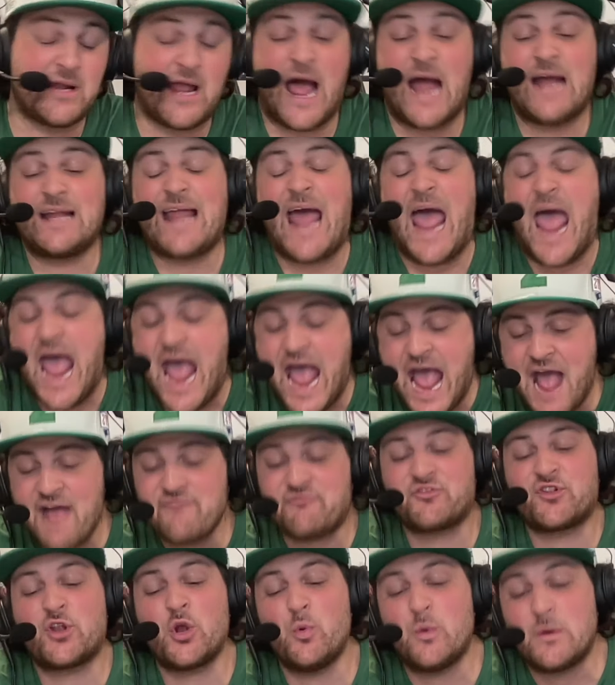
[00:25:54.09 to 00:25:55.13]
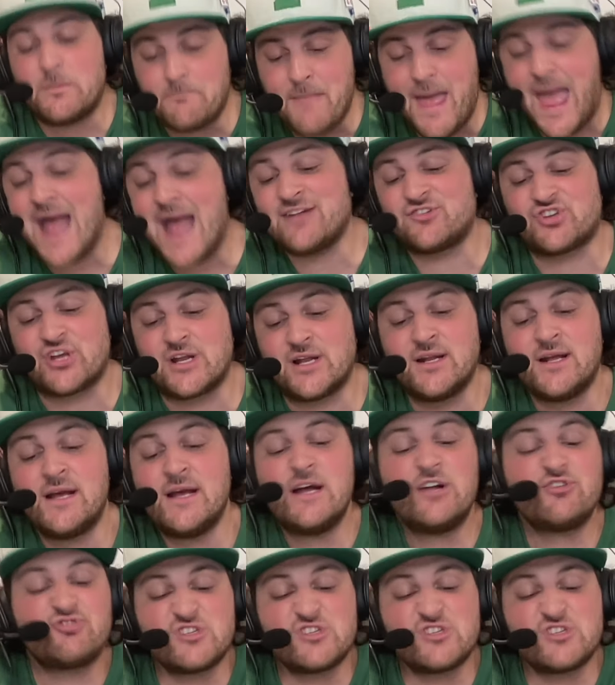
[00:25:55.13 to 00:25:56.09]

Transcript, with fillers: But I'd have to imagine,